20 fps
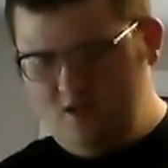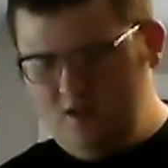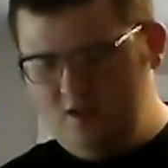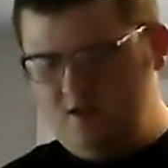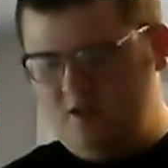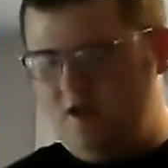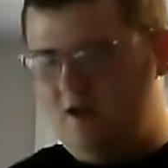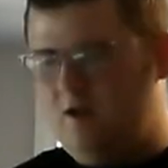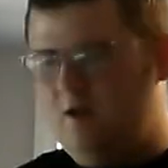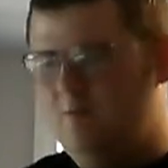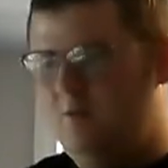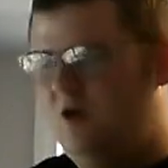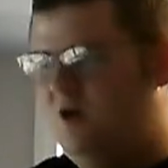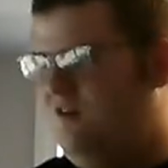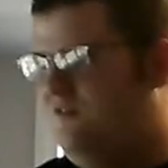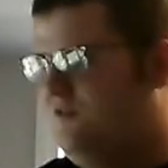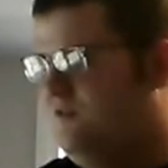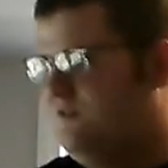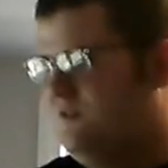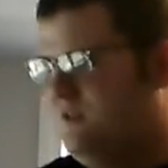God, I'm
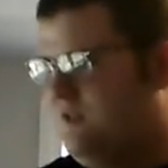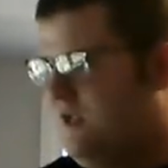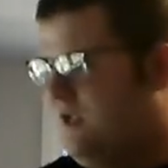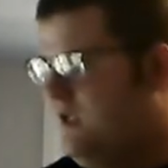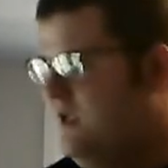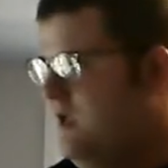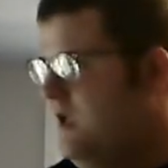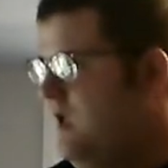awful today.